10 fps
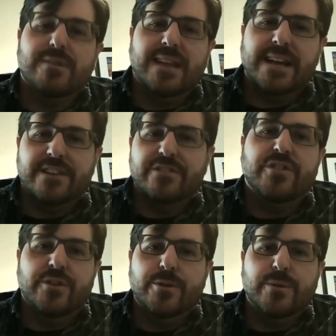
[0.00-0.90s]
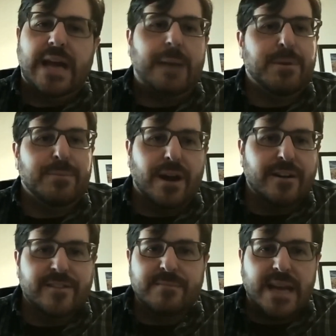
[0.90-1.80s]
related to
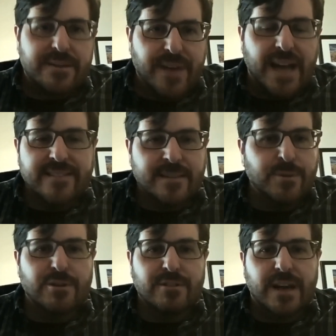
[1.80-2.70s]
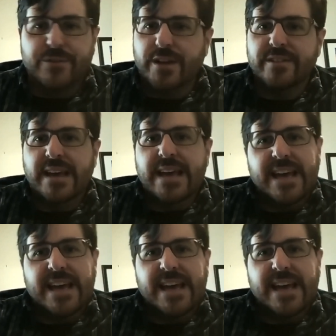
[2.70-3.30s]
capybaras and may have had similar lifestyles.